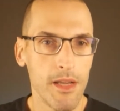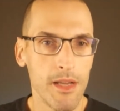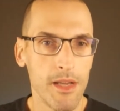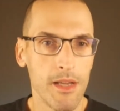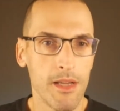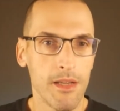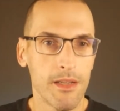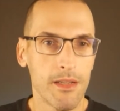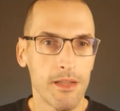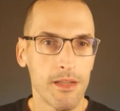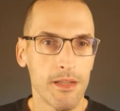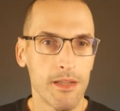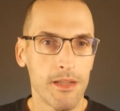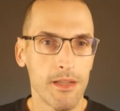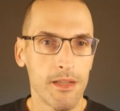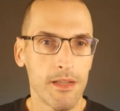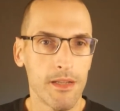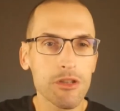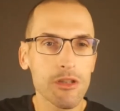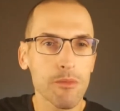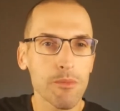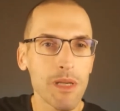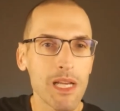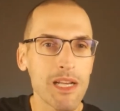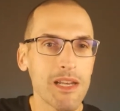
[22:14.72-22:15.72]
There used
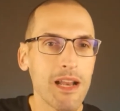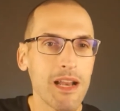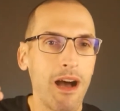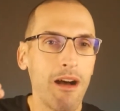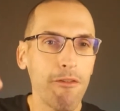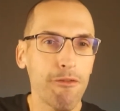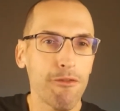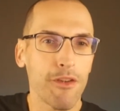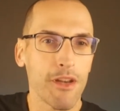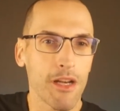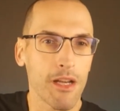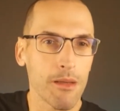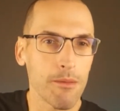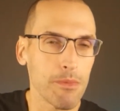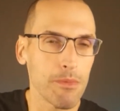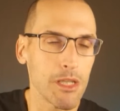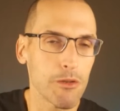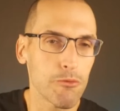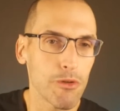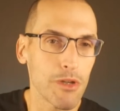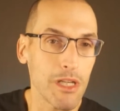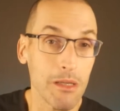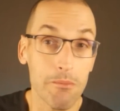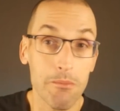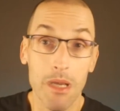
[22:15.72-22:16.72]
to be nothing in
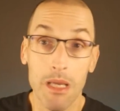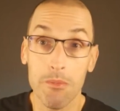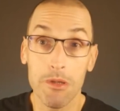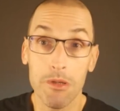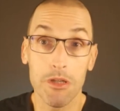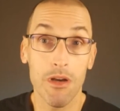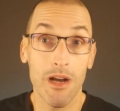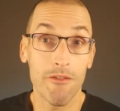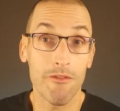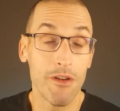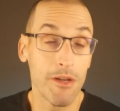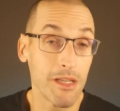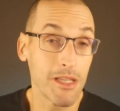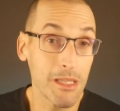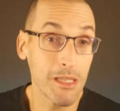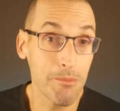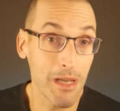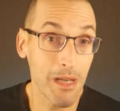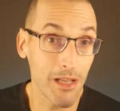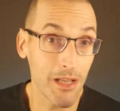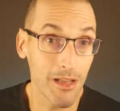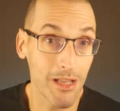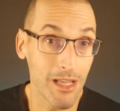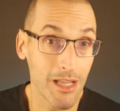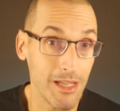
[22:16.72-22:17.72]
between. Maybe you have an
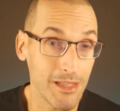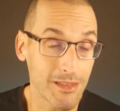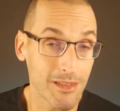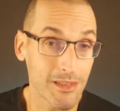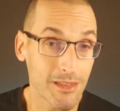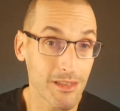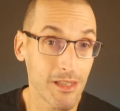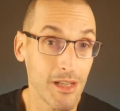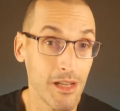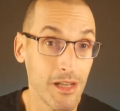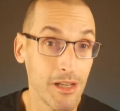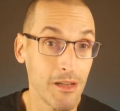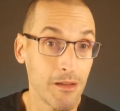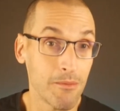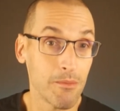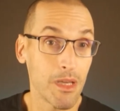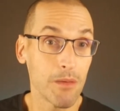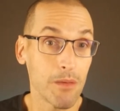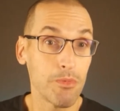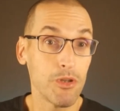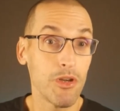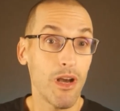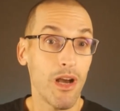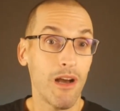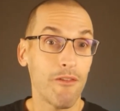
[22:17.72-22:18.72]
email list.
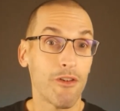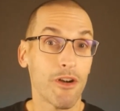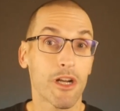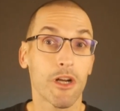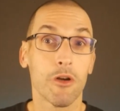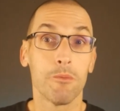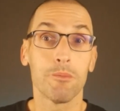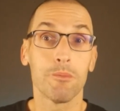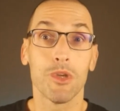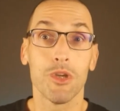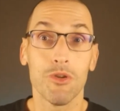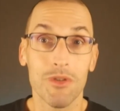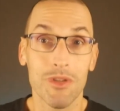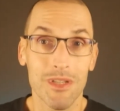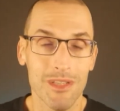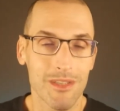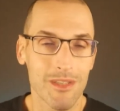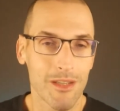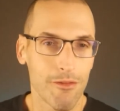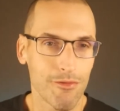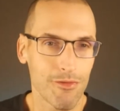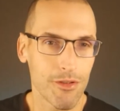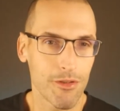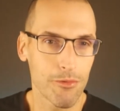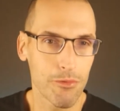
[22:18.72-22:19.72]
Maybe you have a community
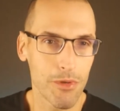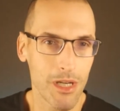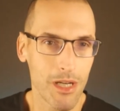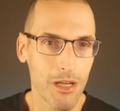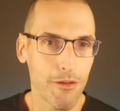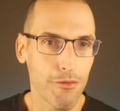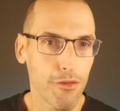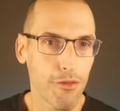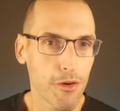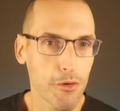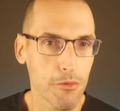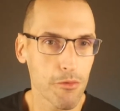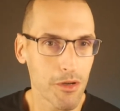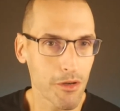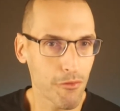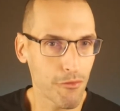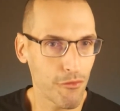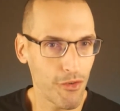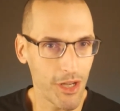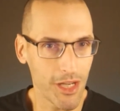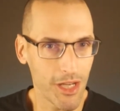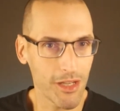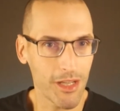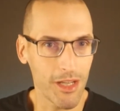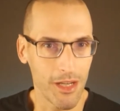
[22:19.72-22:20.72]
if you're really forward
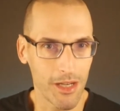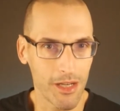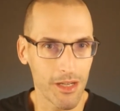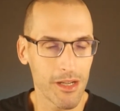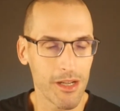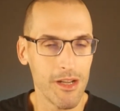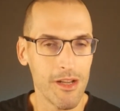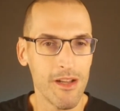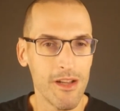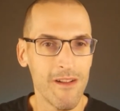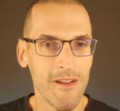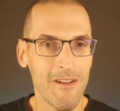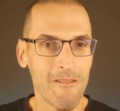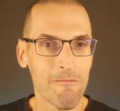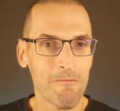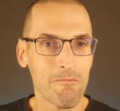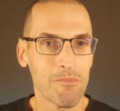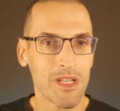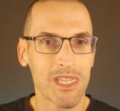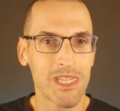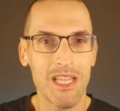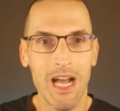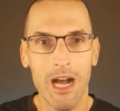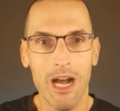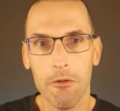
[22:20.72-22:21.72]
thinking.
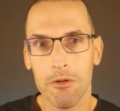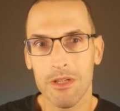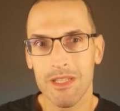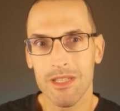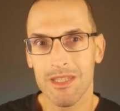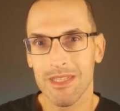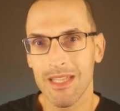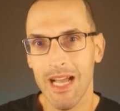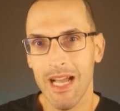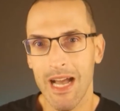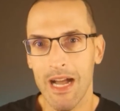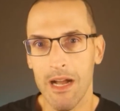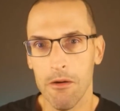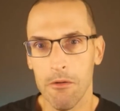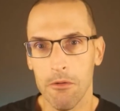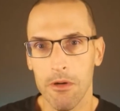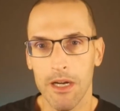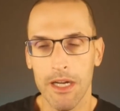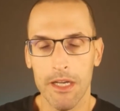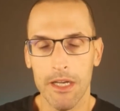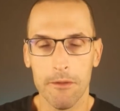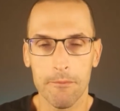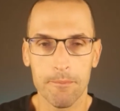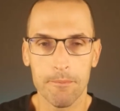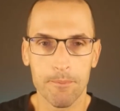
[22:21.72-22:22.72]
But that was that,
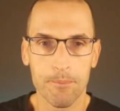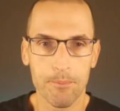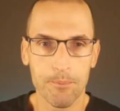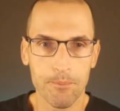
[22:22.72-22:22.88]
right?